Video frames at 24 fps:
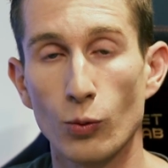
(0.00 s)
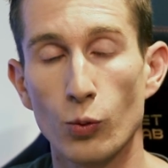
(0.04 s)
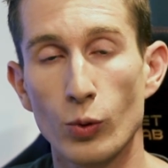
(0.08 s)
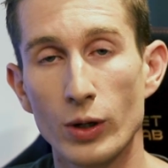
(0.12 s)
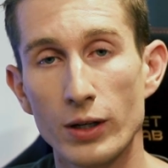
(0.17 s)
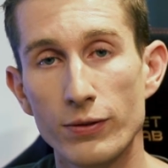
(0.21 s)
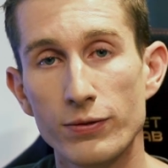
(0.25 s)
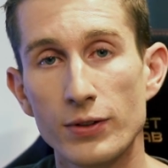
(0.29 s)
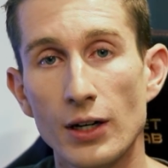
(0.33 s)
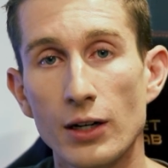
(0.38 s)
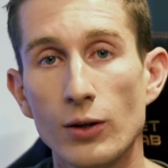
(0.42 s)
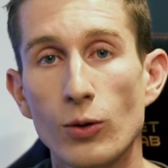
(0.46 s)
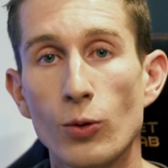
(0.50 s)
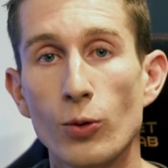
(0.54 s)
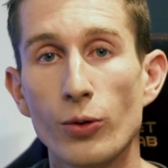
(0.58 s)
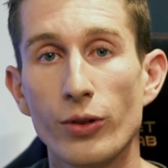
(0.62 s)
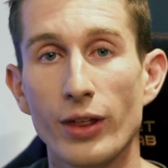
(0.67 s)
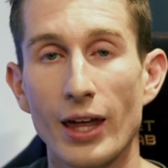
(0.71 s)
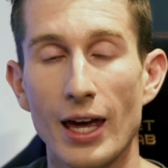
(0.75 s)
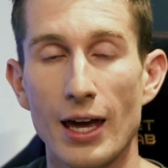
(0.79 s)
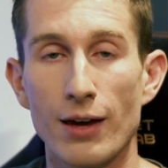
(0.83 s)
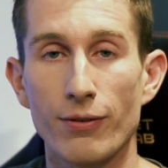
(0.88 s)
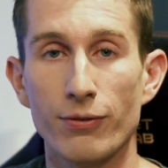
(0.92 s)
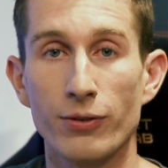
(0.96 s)
We've done all
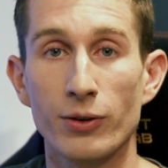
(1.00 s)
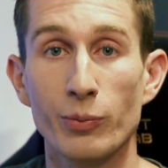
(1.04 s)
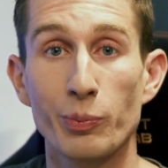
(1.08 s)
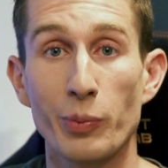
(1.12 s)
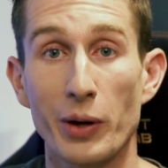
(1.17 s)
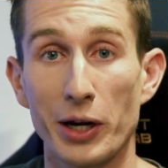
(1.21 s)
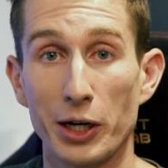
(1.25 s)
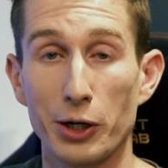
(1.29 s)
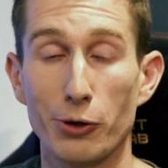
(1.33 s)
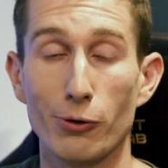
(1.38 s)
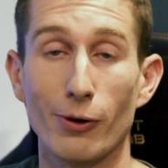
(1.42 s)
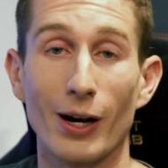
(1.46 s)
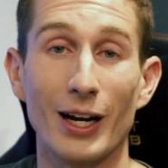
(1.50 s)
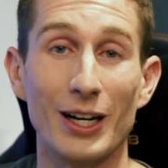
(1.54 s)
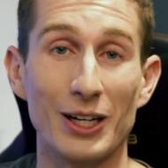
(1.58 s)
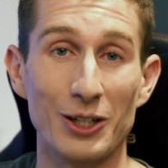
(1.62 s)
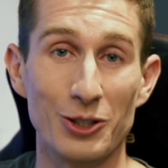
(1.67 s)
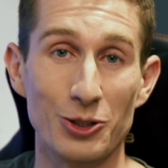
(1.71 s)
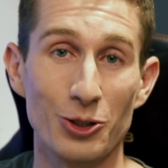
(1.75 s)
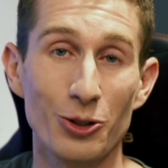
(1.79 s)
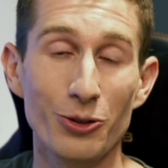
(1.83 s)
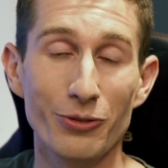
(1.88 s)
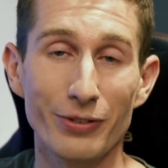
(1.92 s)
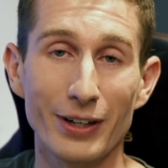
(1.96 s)
the effort by creating
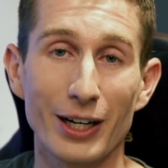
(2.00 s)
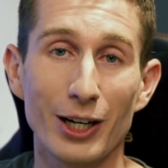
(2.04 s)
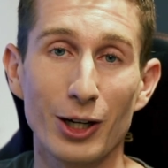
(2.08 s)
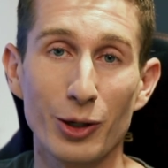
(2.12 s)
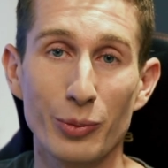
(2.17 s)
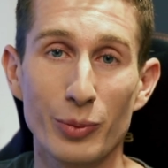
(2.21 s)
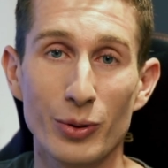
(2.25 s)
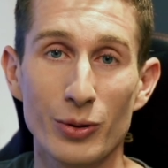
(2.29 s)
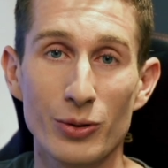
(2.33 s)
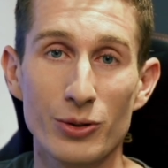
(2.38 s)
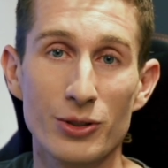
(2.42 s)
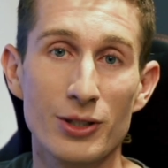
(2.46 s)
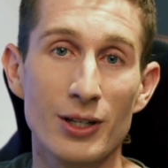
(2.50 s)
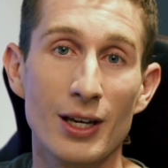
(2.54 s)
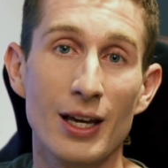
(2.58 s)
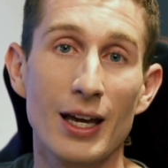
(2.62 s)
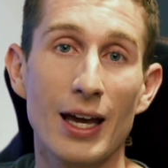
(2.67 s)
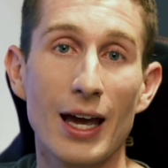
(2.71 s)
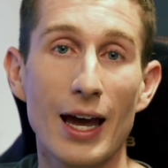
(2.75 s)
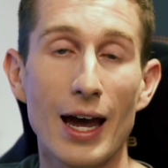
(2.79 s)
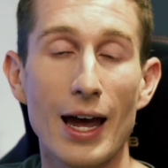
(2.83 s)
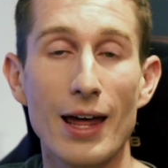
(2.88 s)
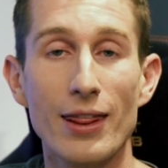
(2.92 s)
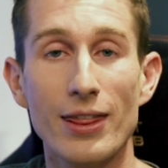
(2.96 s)
two variables
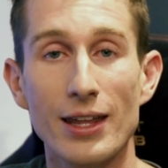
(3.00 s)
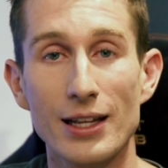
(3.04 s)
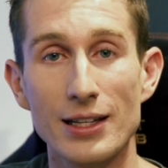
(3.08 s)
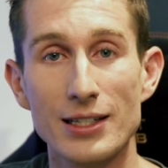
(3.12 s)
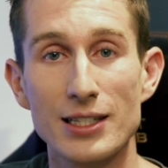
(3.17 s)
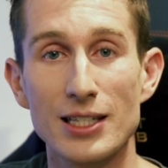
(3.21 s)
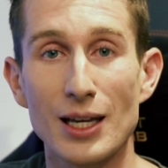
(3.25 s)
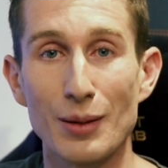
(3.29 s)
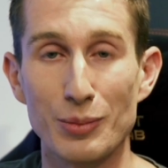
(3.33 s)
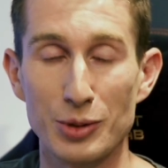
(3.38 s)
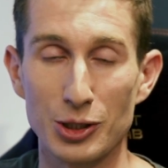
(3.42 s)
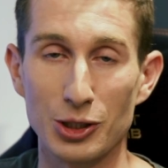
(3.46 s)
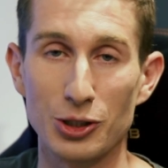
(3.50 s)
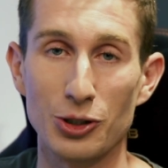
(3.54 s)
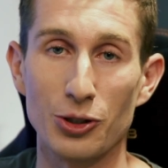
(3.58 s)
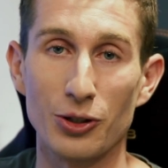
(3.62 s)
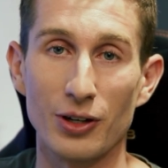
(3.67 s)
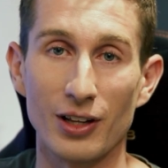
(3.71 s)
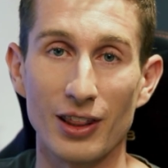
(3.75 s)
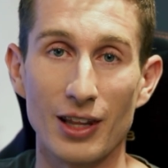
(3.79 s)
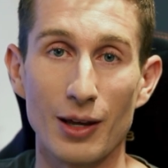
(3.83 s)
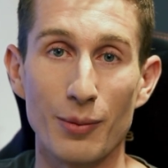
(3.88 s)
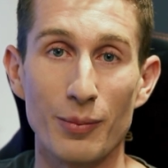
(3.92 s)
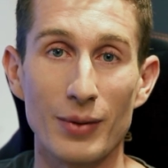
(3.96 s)
and then
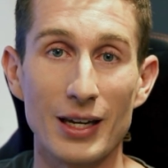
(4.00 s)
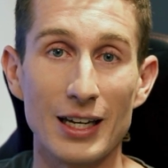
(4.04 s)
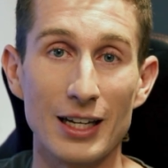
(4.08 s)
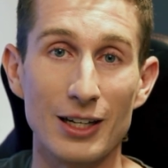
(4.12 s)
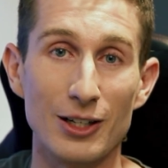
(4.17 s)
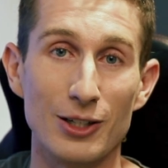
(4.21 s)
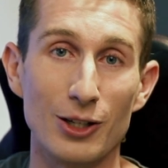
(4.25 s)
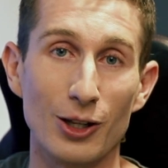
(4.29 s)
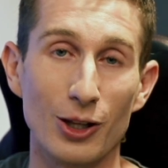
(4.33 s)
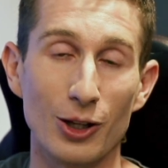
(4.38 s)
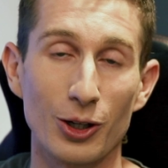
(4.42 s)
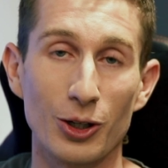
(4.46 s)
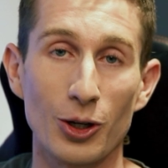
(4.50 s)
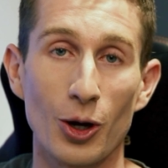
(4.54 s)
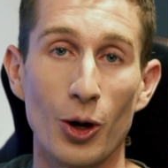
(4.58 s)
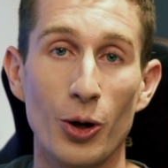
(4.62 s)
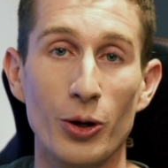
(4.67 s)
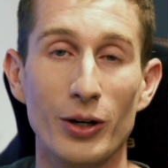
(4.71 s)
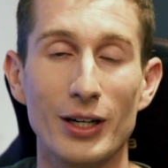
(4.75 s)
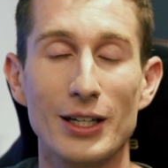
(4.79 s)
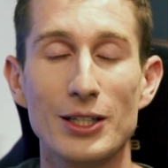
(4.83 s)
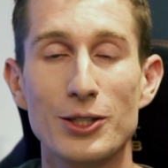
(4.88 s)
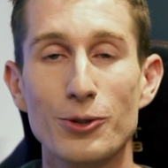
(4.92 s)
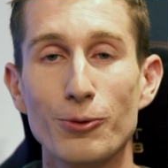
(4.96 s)
substituting them into the
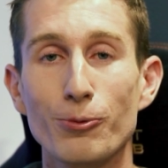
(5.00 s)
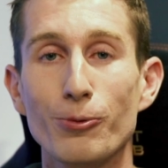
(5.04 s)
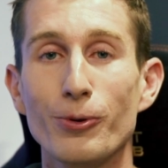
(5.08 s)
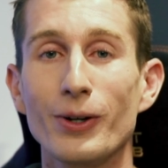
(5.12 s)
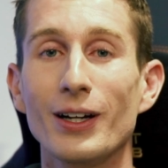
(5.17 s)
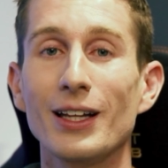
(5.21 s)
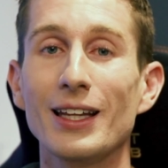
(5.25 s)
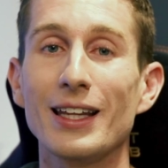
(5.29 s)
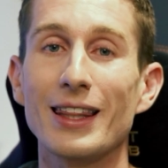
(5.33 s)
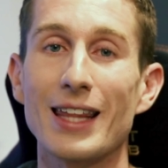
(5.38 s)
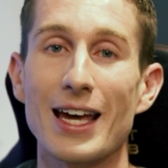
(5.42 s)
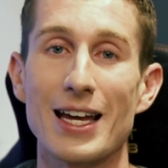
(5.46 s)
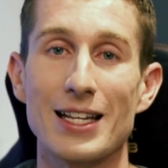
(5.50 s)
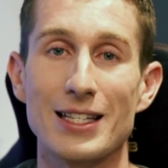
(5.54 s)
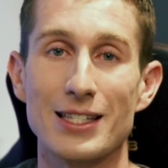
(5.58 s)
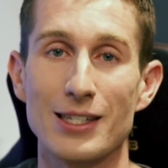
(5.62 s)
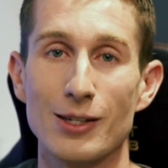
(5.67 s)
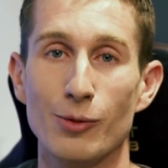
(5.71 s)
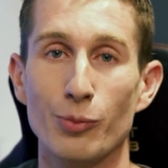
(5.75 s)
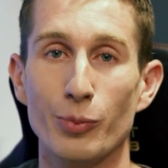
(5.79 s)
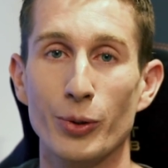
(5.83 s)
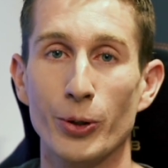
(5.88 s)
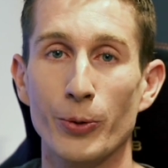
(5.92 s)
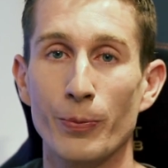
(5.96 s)
code. It's really that
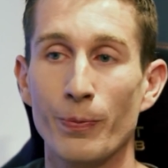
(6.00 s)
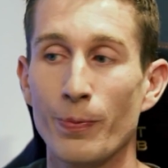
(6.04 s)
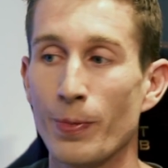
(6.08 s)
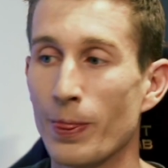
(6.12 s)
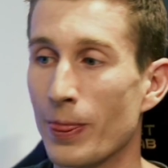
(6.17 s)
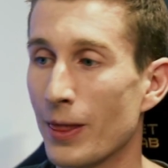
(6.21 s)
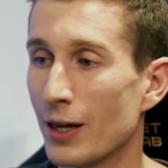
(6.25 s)
simple.